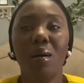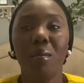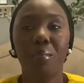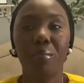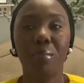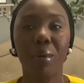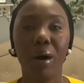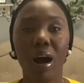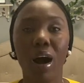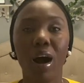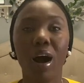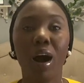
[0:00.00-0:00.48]

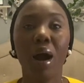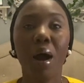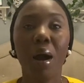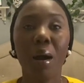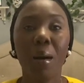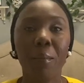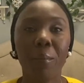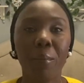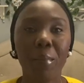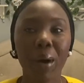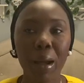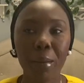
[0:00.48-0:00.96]
but
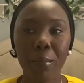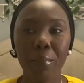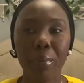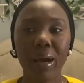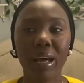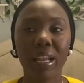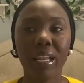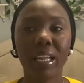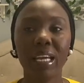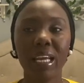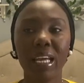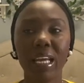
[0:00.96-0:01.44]
my
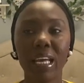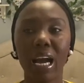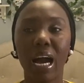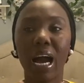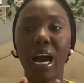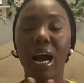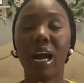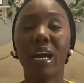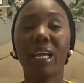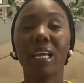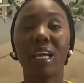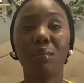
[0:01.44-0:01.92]
belly
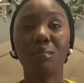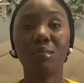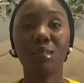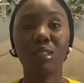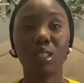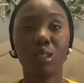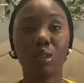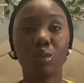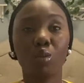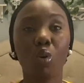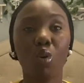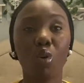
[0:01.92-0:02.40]
i am
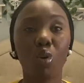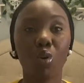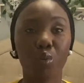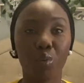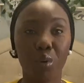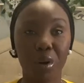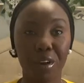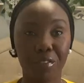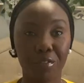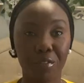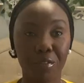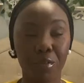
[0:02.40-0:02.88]
so
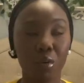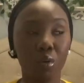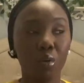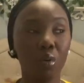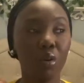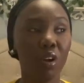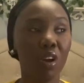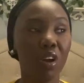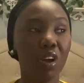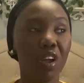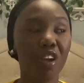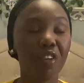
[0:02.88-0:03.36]

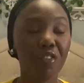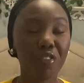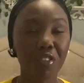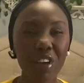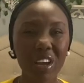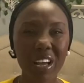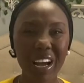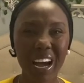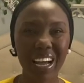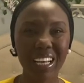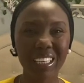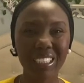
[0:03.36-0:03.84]
grateful if
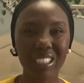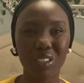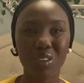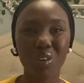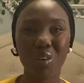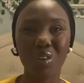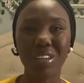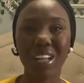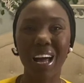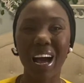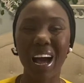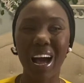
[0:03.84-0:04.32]
you guys
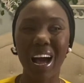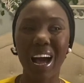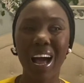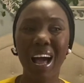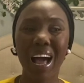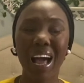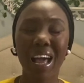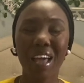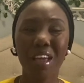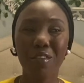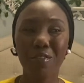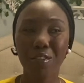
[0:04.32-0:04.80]
know that
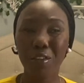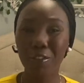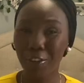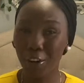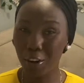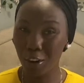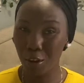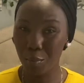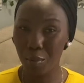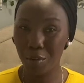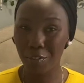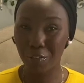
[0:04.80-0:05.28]
if you
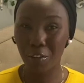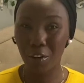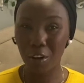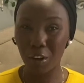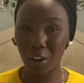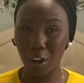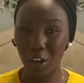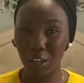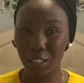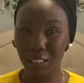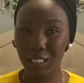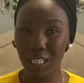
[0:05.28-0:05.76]
follow me for
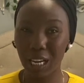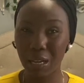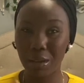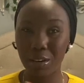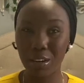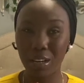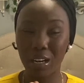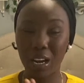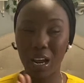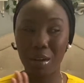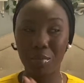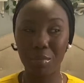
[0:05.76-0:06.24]
a long time
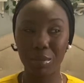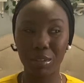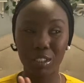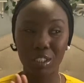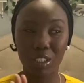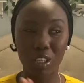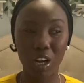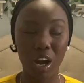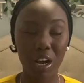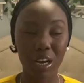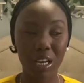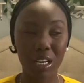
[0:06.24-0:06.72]
you know that i've been
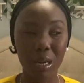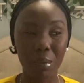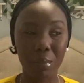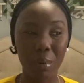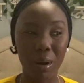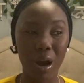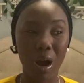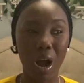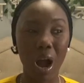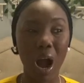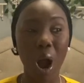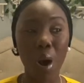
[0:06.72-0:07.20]
talking
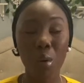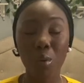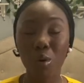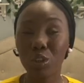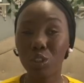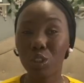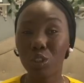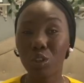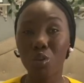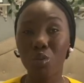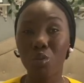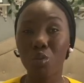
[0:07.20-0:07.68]
about i
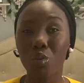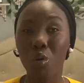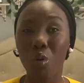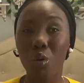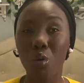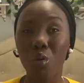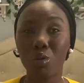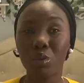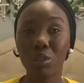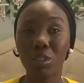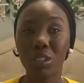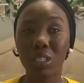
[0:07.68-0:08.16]
want to
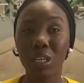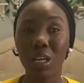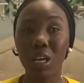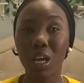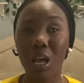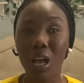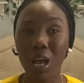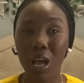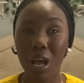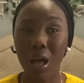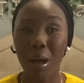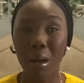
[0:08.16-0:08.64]
lose
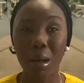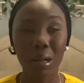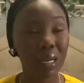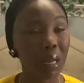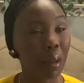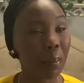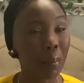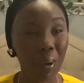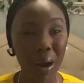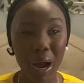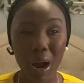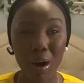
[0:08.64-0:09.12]

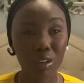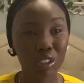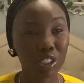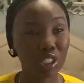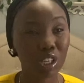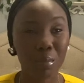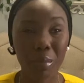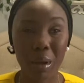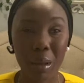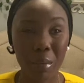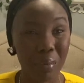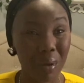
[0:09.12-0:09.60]
the pouch
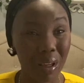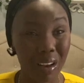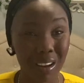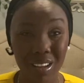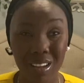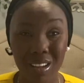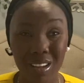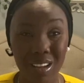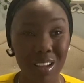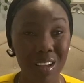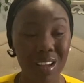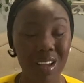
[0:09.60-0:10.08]
on my
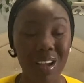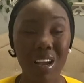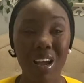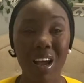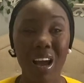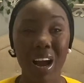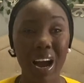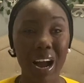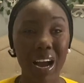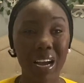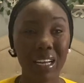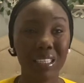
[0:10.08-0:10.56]
belly
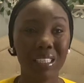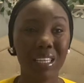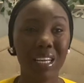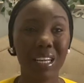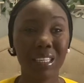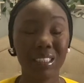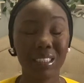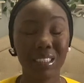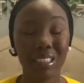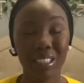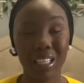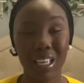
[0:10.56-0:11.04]
i
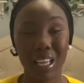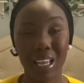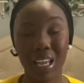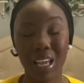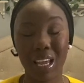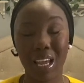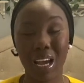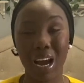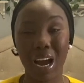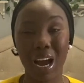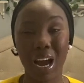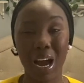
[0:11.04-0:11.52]
did
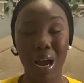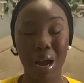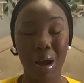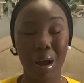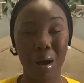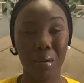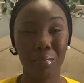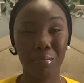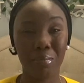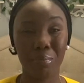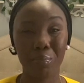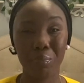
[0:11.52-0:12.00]
the
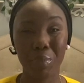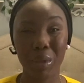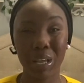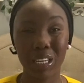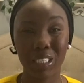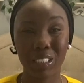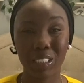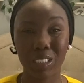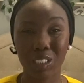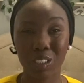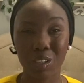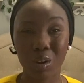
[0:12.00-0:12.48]
um,
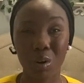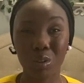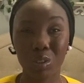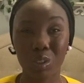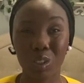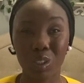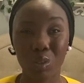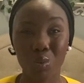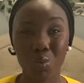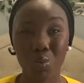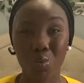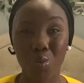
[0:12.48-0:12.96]
pink
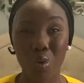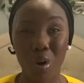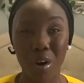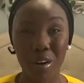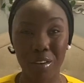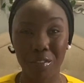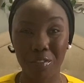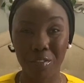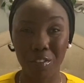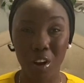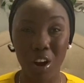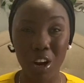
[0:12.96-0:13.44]
salt
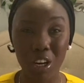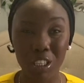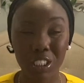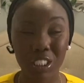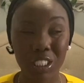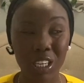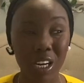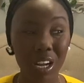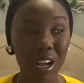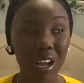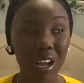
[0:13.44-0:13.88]
water flush